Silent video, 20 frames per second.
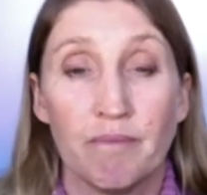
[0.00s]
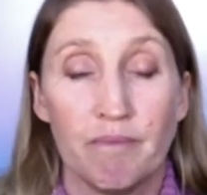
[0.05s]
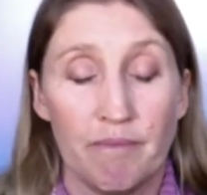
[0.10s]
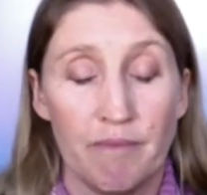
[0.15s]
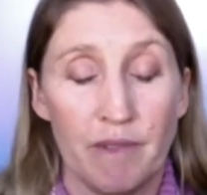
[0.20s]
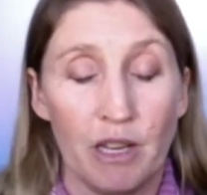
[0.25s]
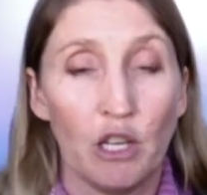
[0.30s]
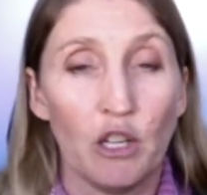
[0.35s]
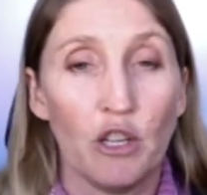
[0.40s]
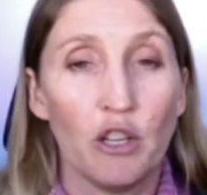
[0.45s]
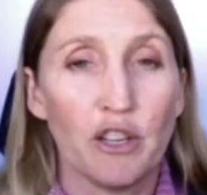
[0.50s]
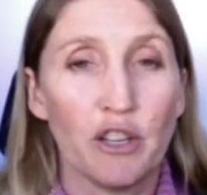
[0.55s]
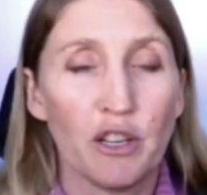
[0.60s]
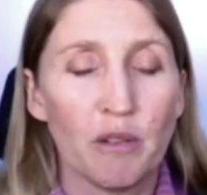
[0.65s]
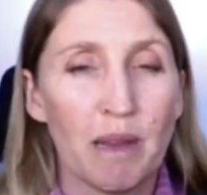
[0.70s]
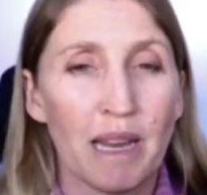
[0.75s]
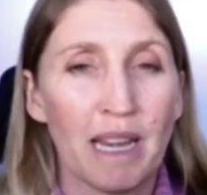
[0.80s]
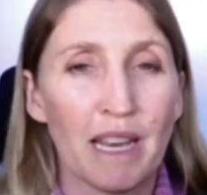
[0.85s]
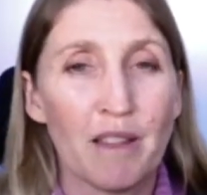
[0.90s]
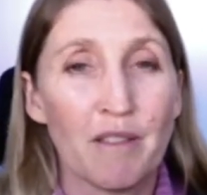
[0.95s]
alerted
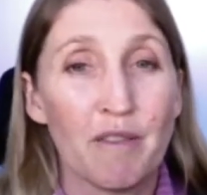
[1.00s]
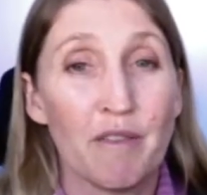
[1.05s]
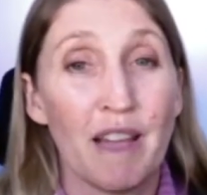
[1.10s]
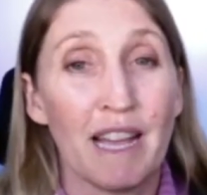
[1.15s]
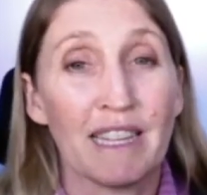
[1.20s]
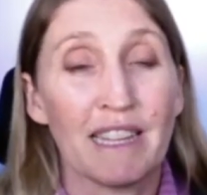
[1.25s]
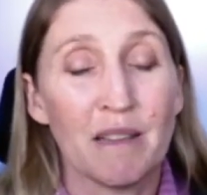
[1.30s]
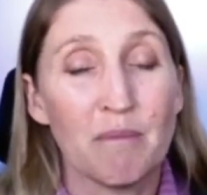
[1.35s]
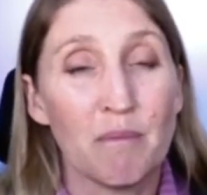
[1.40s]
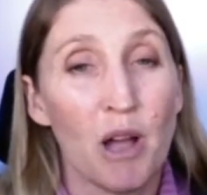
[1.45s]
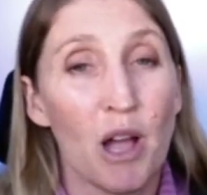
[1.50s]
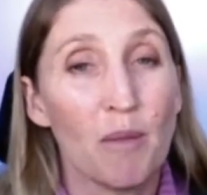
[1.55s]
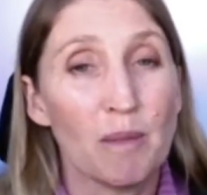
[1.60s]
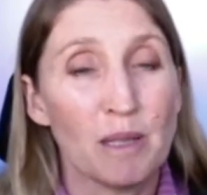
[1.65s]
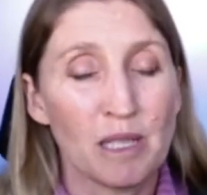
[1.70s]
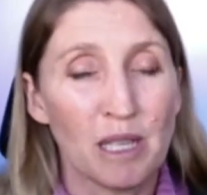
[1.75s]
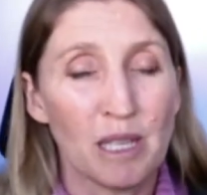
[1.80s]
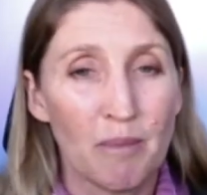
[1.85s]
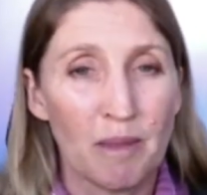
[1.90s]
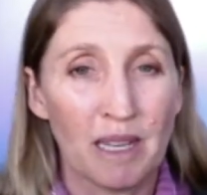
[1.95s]
me to the fact there might be
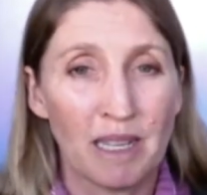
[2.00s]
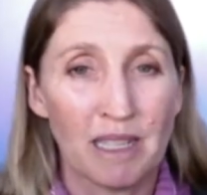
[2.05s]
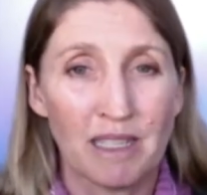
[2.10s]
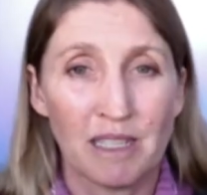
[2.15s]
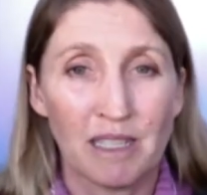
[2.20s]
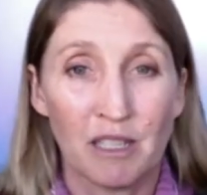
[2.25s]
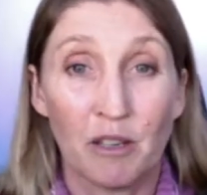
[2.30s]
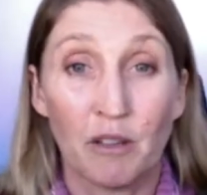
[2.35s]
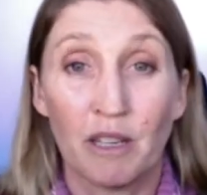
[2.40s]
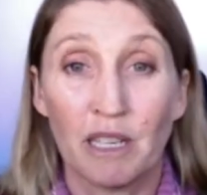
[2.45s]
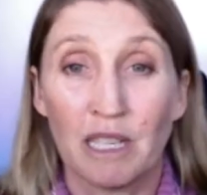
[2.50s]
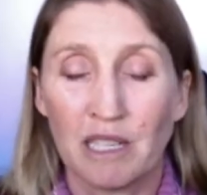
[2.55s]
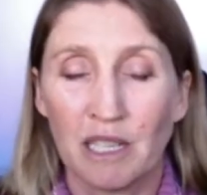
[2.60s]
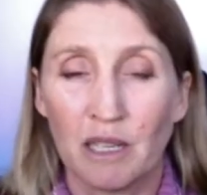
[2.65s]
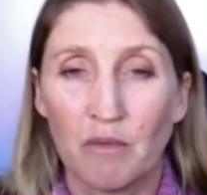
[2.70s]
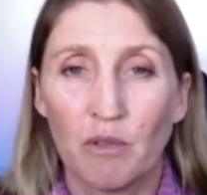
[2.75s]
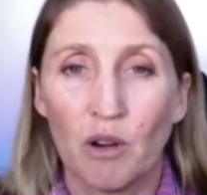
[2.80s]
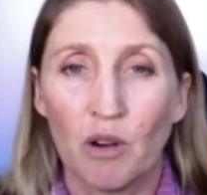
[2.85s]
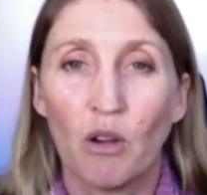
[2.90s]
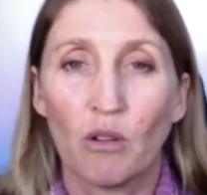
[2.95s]
something seriously
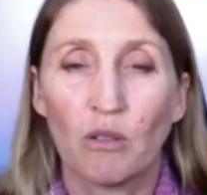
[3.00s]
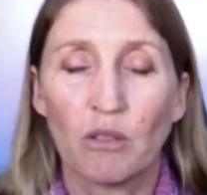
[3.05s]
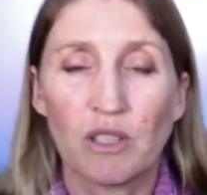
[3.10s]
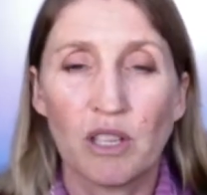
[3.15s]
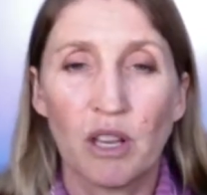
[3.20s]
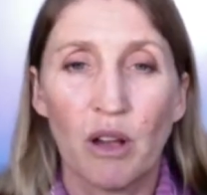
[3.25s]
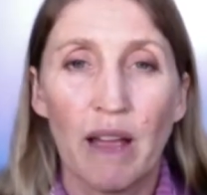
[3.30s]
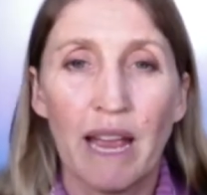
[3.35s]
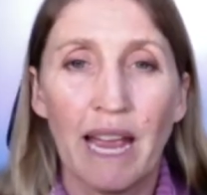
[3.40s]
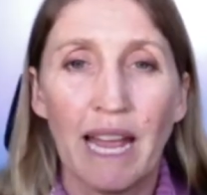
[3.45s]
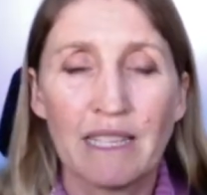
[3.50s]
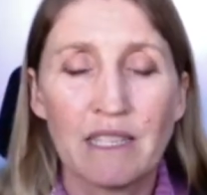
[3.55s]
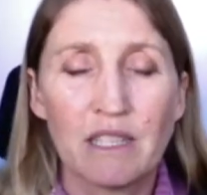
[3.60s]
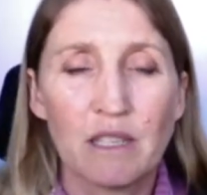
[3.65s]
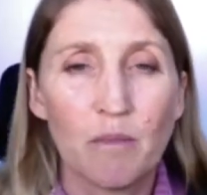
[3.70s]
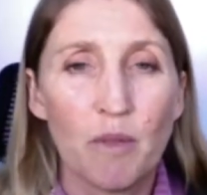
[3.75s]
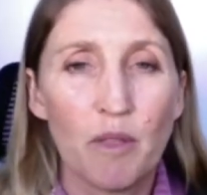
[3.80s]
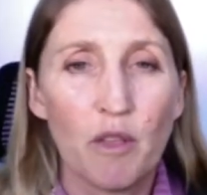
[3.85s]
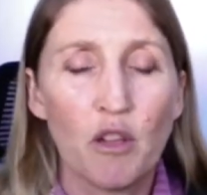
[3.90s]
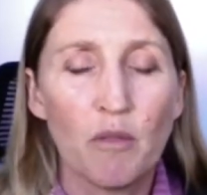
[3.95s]
wrong. So I had
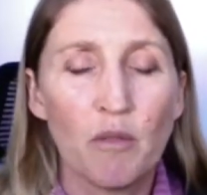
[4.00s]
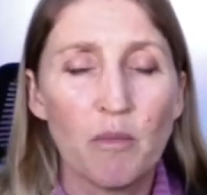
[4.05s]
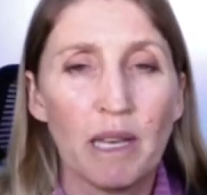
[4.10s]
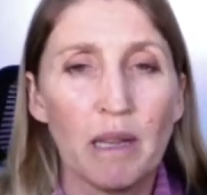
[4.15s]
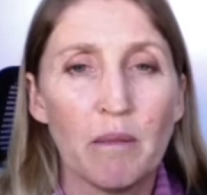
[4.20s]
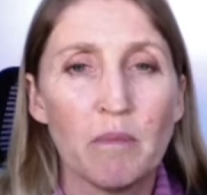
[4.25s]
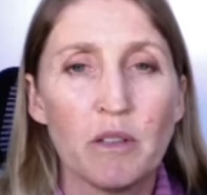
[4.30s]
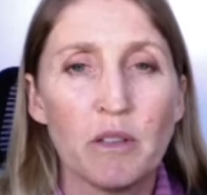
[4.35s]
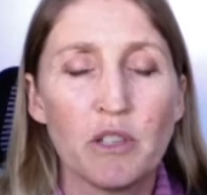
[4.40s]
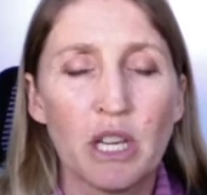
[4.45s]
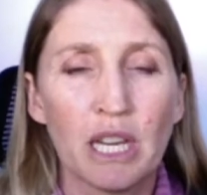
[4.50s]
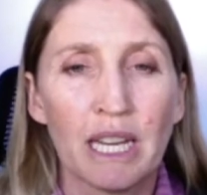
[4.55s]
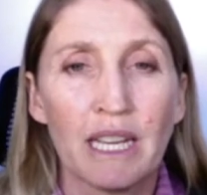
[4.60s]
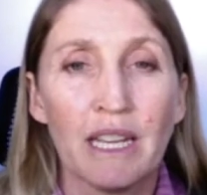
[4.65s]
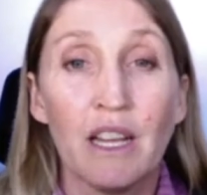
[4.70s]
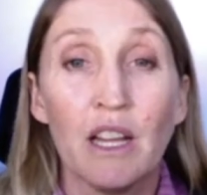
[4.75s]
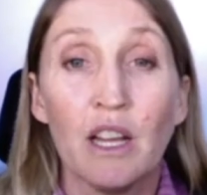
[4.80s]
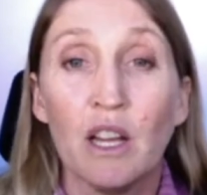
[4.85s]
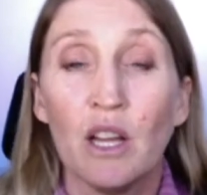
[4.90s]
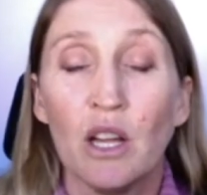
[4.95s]
some thermal imaging
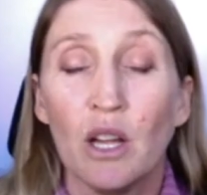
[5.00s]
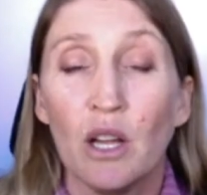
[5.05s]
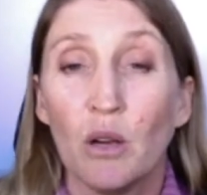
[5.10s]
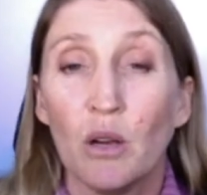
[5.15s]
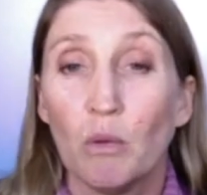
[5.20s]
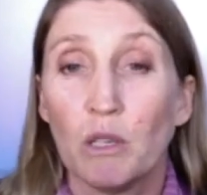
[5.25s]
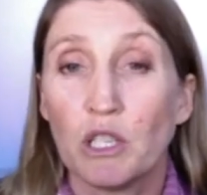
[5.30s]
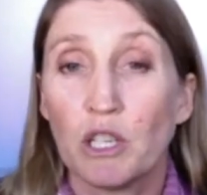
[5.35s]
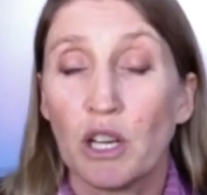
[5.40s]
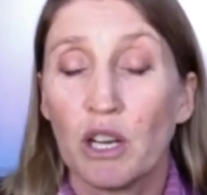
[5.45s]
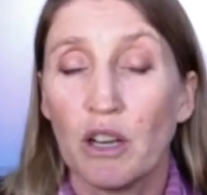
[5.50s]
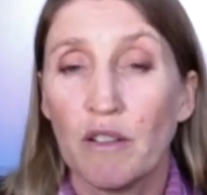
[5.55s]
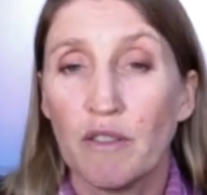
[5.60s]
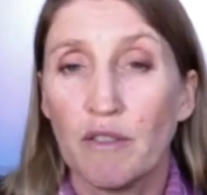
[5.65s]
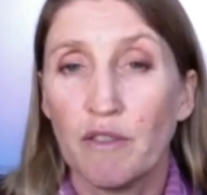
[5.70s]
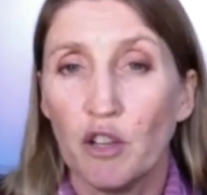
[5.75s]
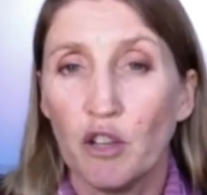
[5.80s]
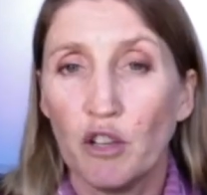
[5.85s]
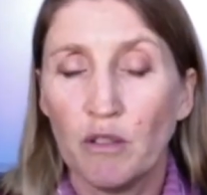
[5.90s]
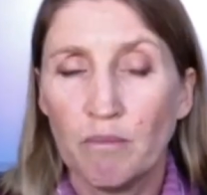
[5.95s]
which
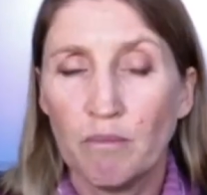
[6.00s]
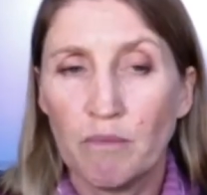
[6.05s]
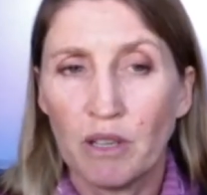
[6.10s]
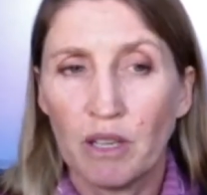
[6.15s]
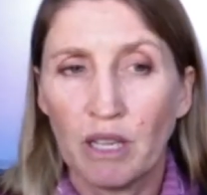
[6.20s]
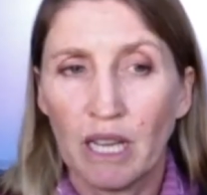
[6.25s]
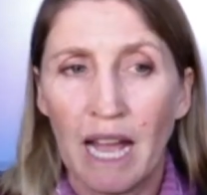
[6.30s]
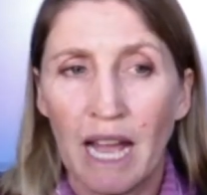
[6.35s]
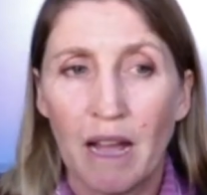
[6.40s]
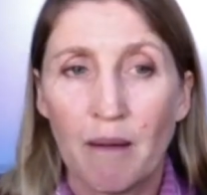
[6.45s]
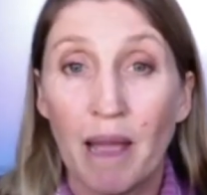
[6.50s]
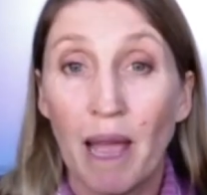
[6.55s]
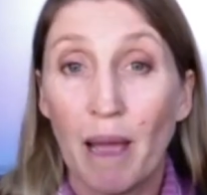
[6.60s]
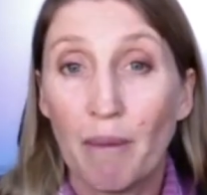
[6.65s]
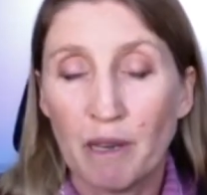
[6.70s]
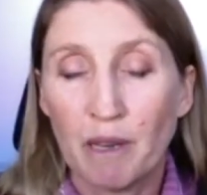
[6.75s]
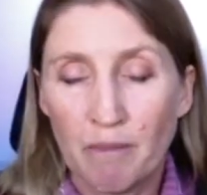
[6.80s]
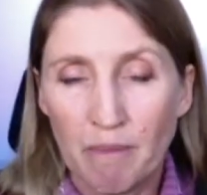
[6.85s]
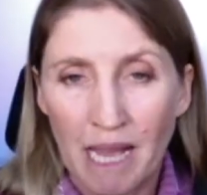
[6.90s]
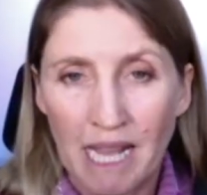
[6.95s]
confirmed
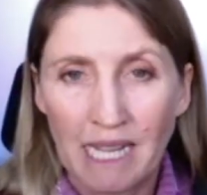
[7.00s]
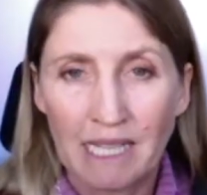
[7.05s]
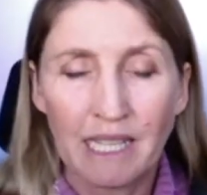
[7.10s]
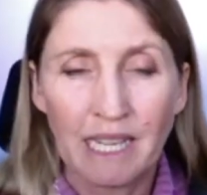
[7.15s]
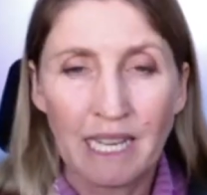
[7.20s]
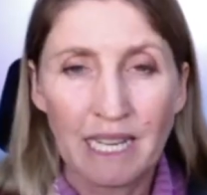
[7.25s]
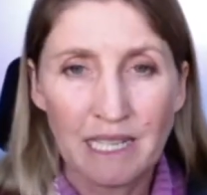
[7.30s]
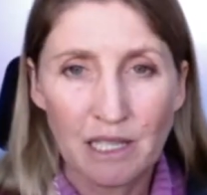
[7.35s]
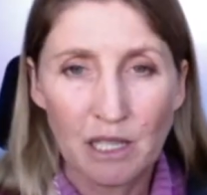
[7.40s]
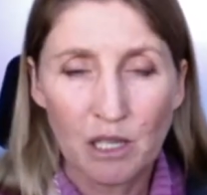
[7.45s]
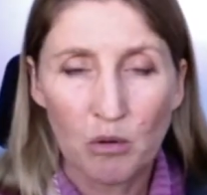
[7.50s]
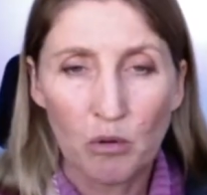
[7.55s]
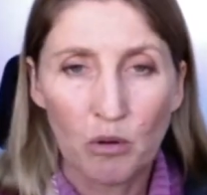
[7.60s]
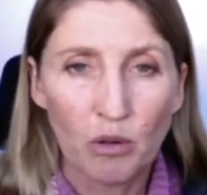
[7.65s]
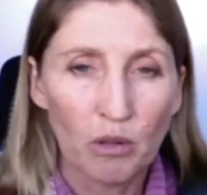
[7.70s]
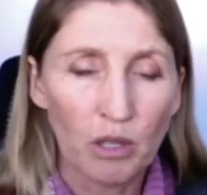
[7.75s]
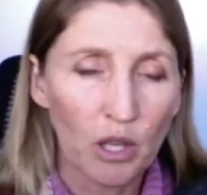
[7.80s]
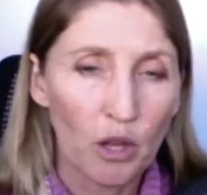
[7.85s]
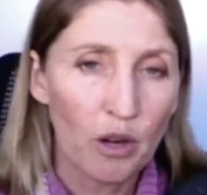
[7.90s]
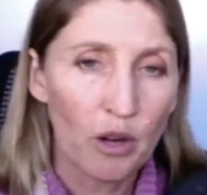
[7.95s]
abnormalities
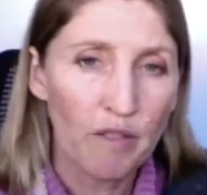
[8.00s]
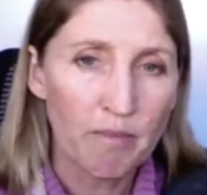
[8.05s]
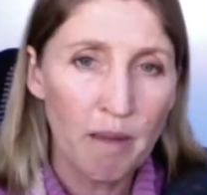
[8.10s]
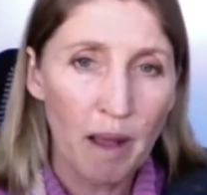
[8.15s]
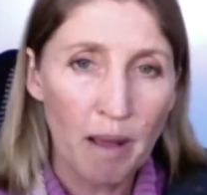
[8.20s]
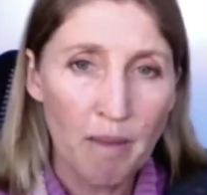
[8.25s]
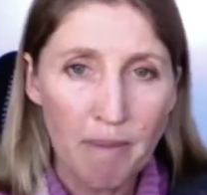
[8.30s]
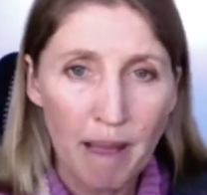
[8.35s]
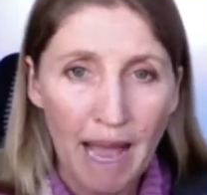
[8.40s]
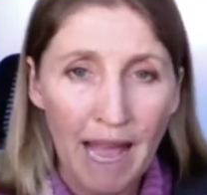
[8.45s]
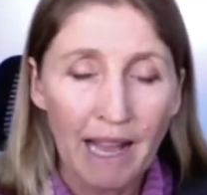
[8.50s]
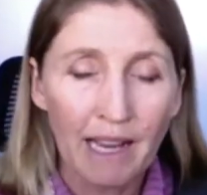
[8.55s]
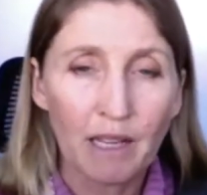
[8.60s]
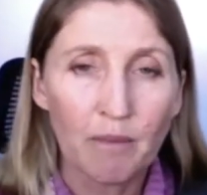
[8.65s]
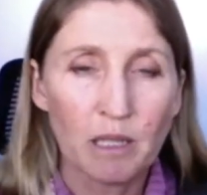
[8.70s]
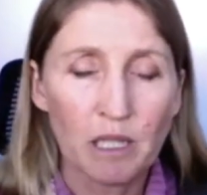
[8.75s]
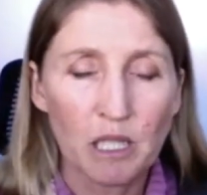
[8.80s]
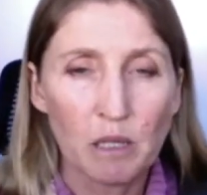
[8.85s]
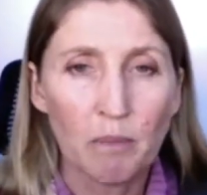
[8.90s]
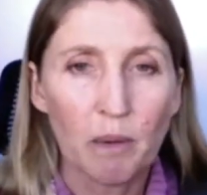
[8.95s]
through a lot of my back,
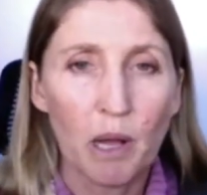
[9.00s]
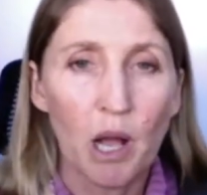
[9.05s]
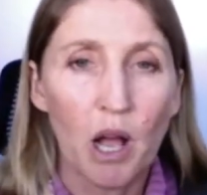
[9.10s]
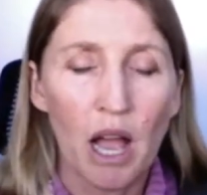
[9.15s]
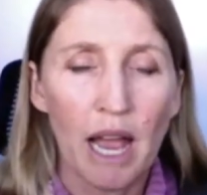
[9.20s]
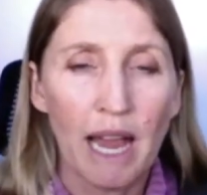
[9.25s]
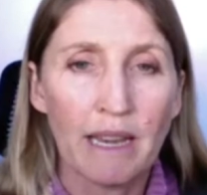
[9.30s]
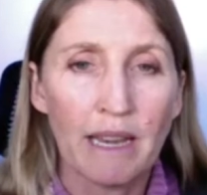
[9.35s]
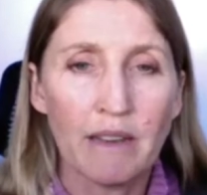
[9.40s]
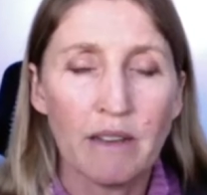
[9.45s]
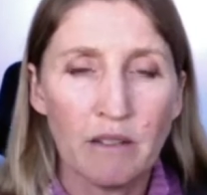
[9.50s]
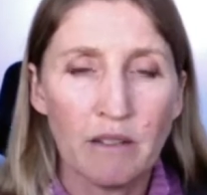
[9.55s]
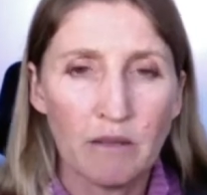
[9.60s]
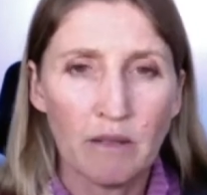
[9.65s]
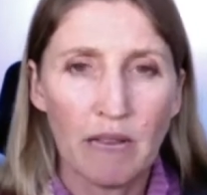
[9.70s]
my spine,